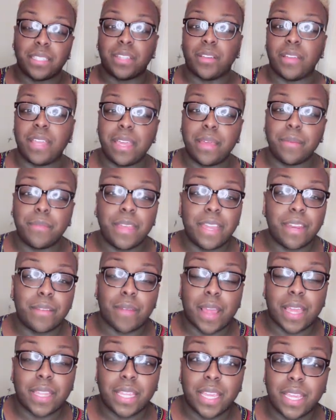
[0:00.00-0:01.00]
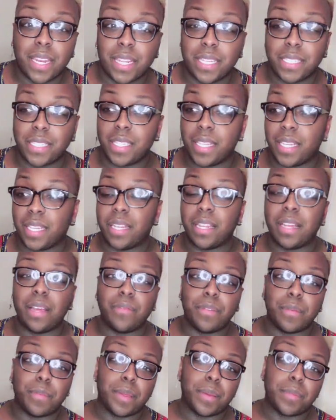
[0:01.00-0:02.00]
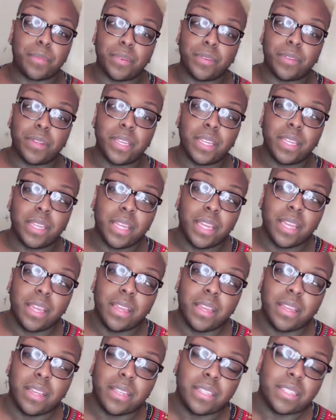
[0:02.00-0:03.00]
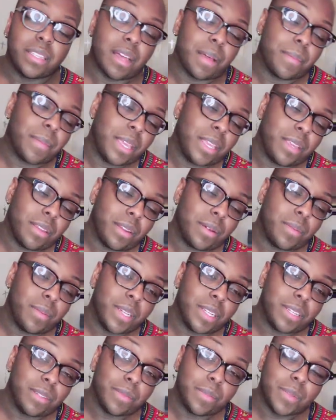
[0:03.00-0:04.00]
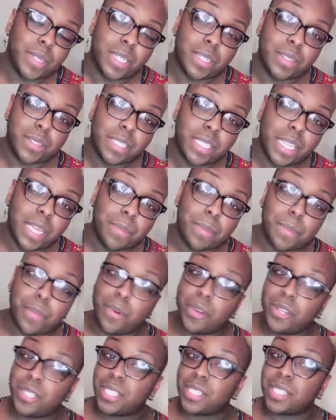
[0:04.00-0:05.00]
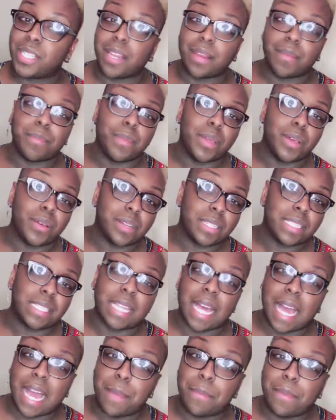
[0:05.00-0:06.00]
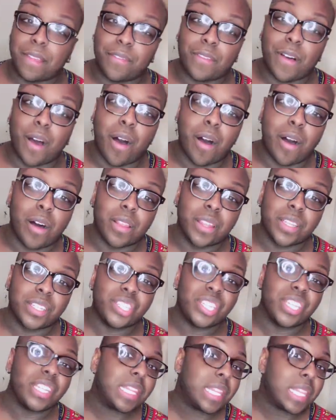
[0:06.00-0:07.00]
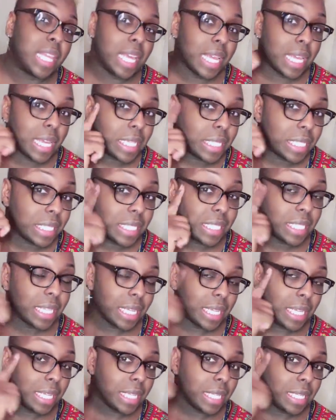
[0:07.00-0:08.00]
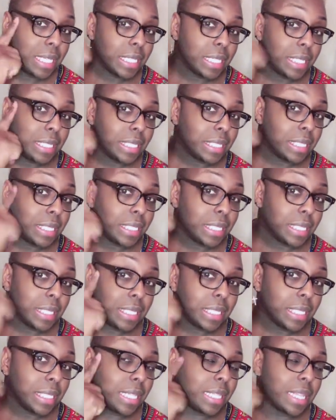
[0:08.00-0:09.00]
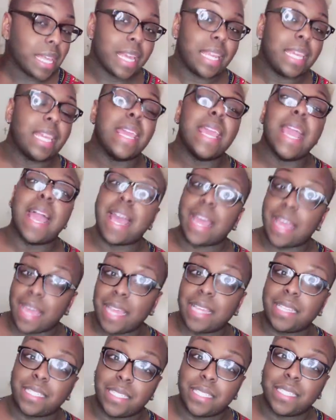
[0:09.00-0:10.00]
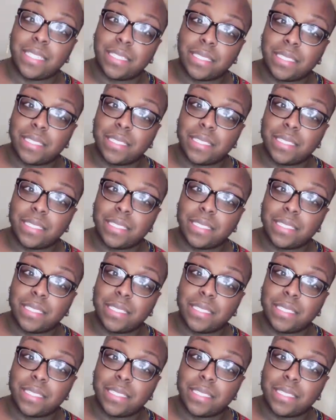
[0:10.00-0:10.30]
So he admitted right there that he's still in love with Big Booty. So, I mean, you know, we're gonna see, but Porsha's gonna milk Simon for all that she thinks that he has.